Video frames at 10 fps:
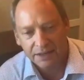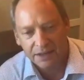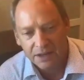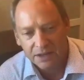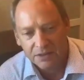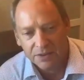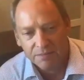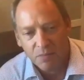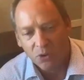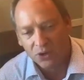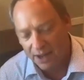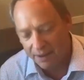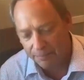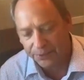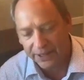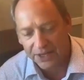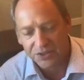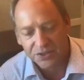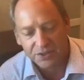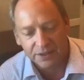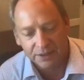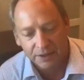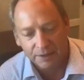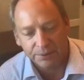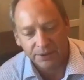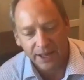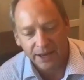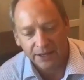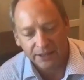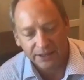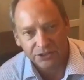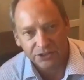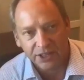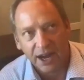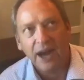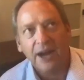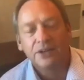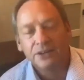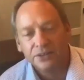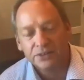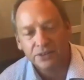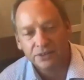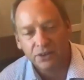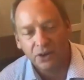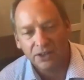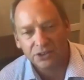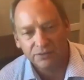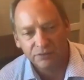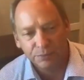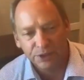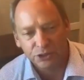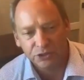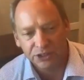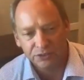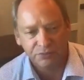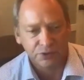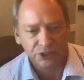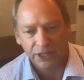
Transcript: And the more complex a plan is, the higher the cost of administration.